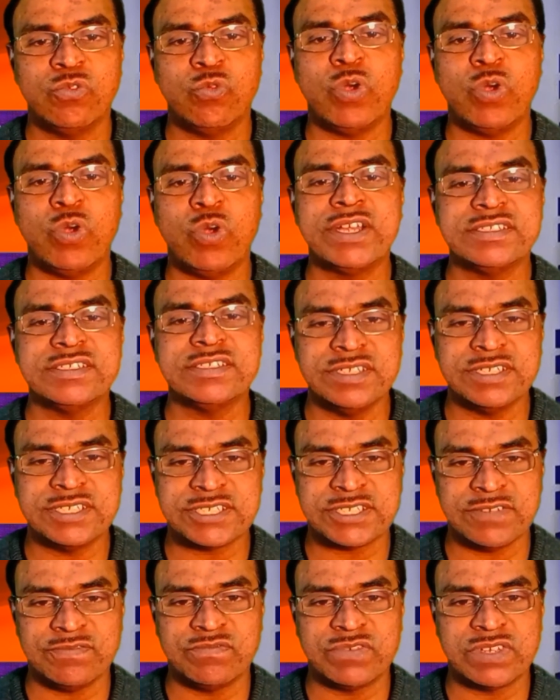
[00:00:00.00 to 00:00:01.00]
what is the
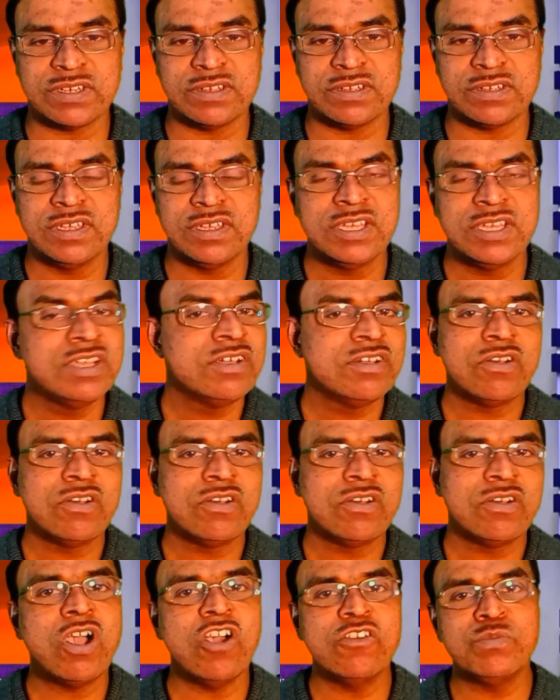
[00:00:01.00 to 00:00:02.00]
shift?
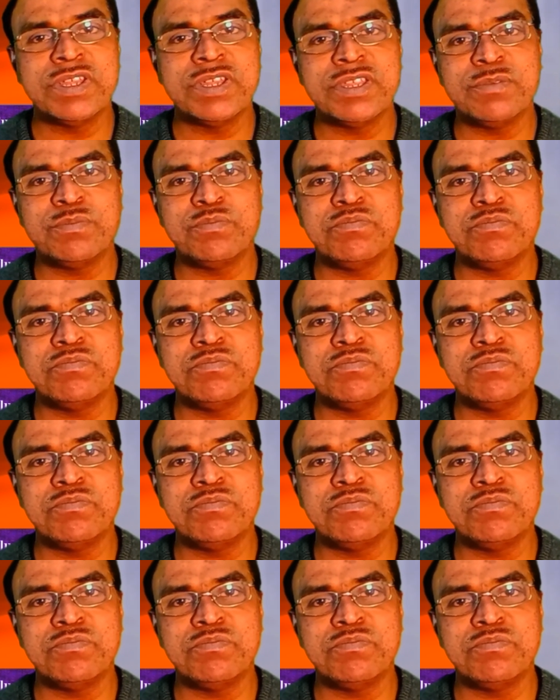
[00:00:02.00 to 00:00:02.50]
How many